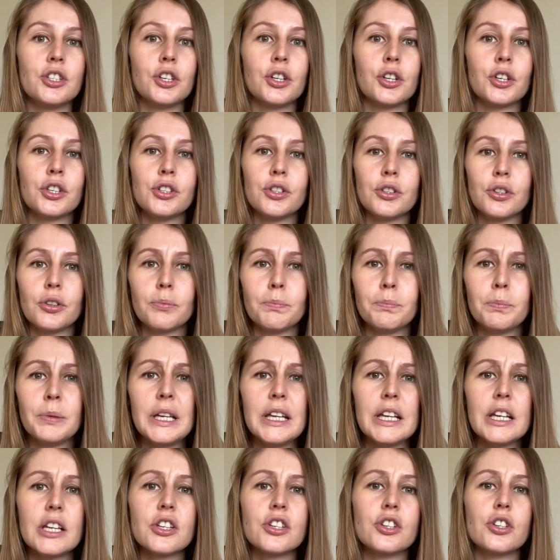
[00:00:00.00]
You can do the
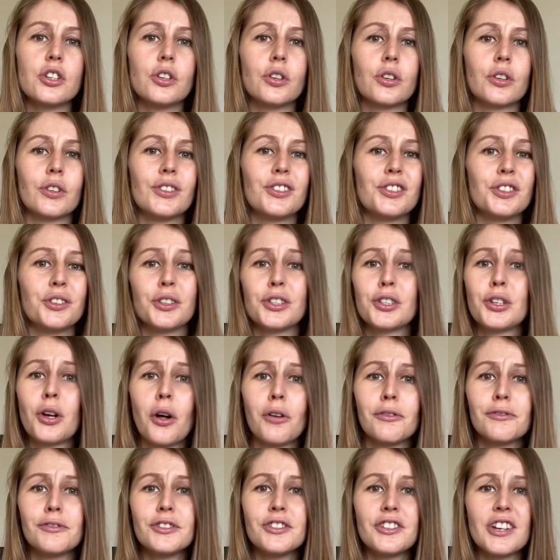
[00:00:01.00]
beach, you can do a
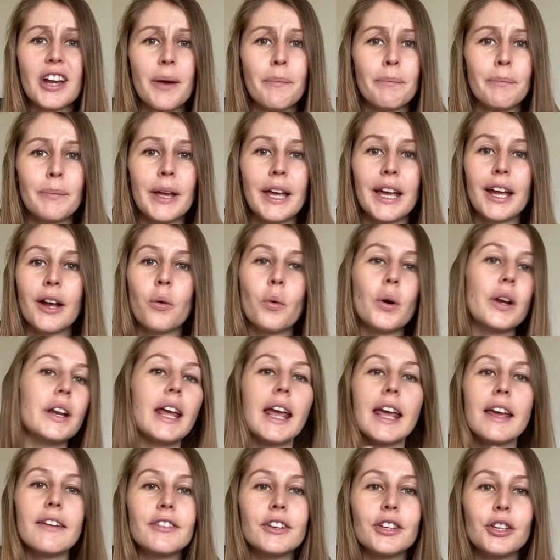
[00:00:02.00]
dolphin jumping,
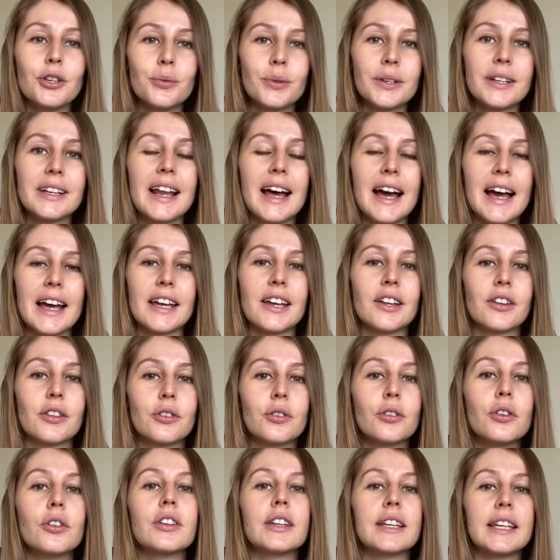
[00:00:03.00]
whatever you would like
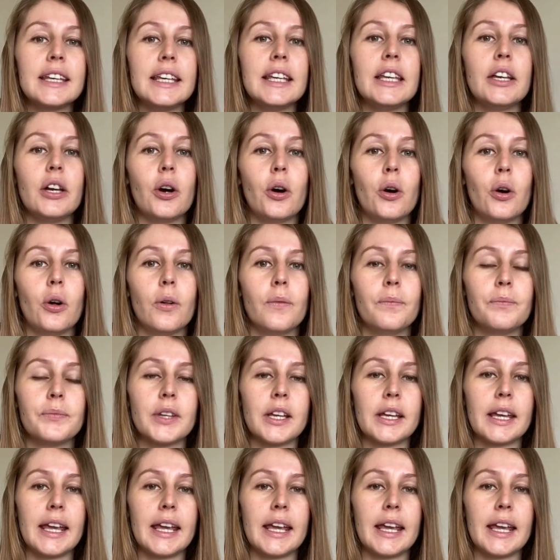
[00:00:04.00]
through the keyhole.